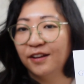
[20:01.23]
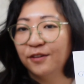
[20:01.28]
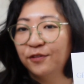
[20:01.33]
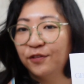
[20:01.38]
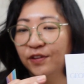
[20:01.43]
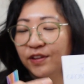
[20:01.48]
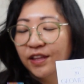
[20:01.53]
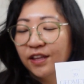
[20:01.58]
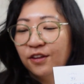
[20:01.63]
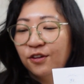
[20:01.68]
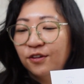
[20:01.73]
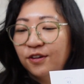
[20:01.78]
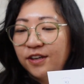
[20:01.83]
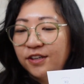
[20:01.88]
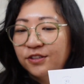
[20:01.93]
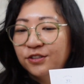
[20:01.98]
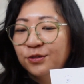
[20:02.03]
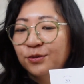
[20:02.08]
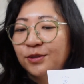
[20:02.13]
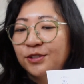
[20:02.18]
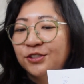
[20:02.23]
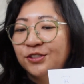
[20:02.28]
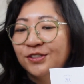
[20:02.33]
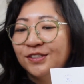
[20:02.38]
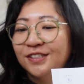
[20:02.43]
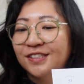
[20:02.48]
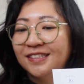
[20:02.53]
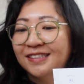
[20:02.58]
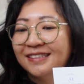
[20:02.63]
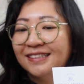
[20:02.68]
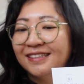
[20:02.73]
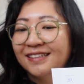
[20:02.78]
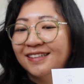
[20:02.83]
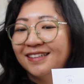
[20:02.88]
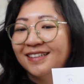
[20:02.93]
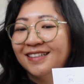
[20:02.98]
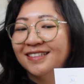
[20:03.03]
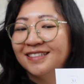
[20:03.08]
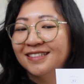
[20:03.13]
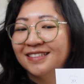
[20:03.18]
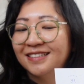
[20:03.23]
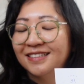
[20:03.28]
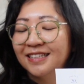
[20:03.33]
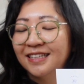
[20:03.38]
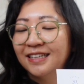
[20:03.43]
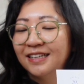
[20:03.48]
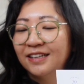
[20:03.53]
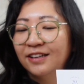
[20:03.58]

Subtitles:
I feel like your intuition is